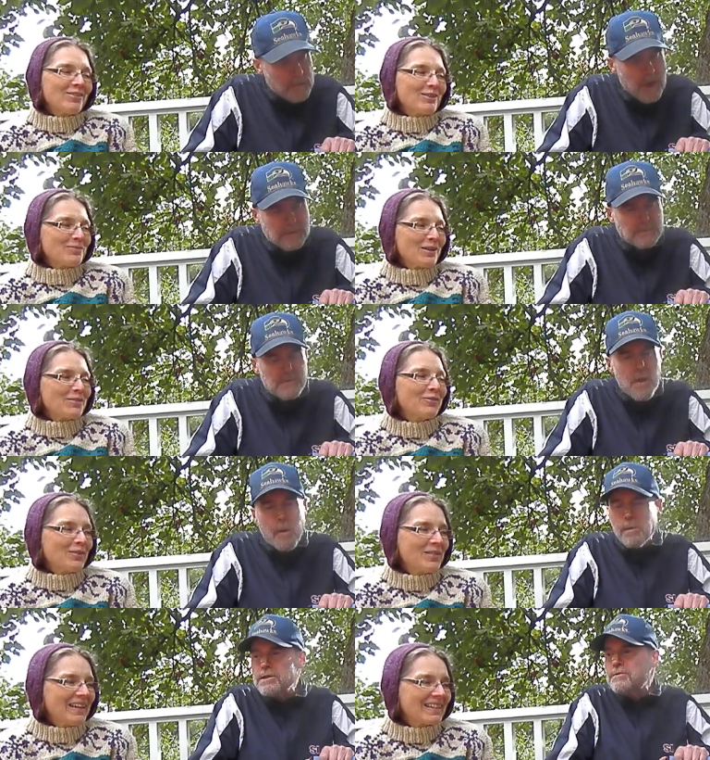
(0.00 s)
Speaker 1: Well, but no, me,
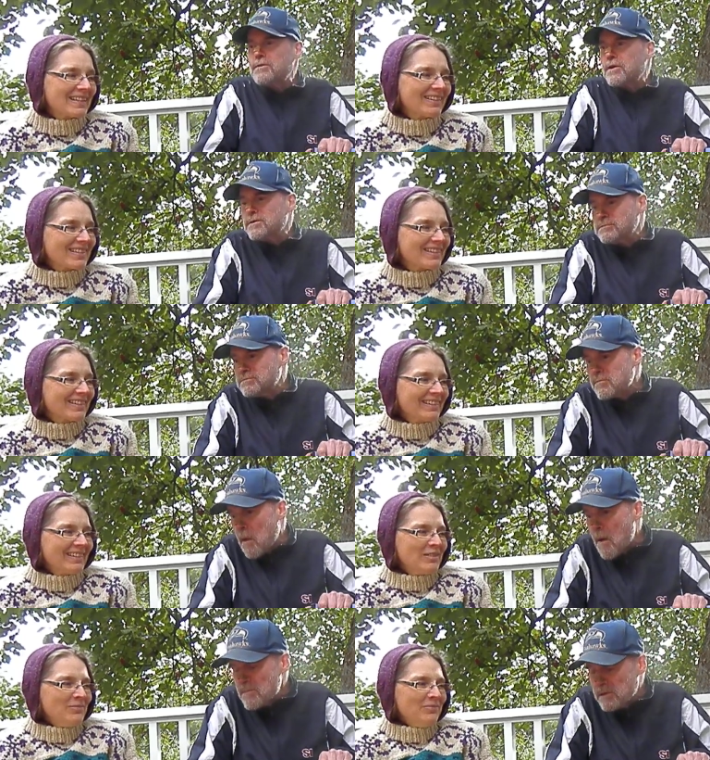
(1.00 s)
but you've heard
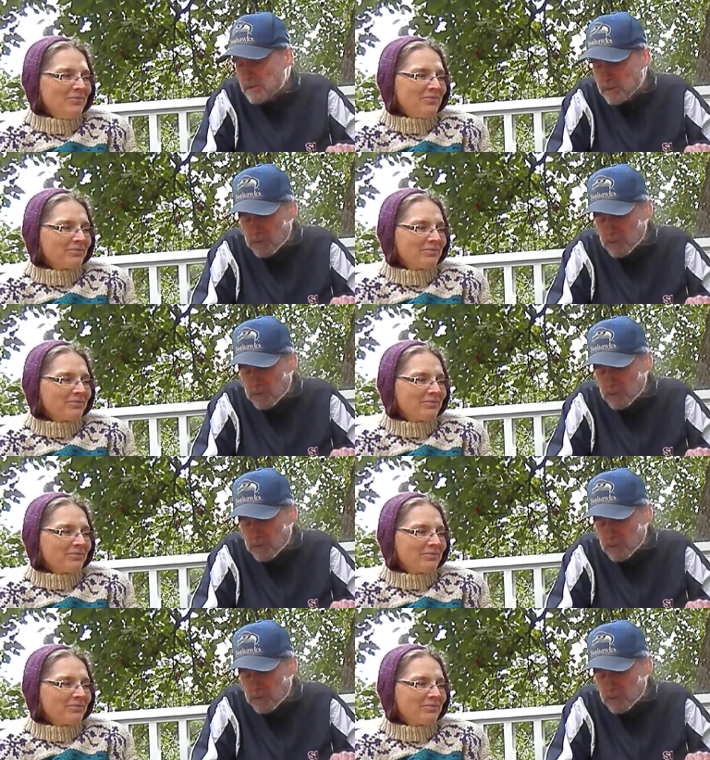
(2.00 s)
people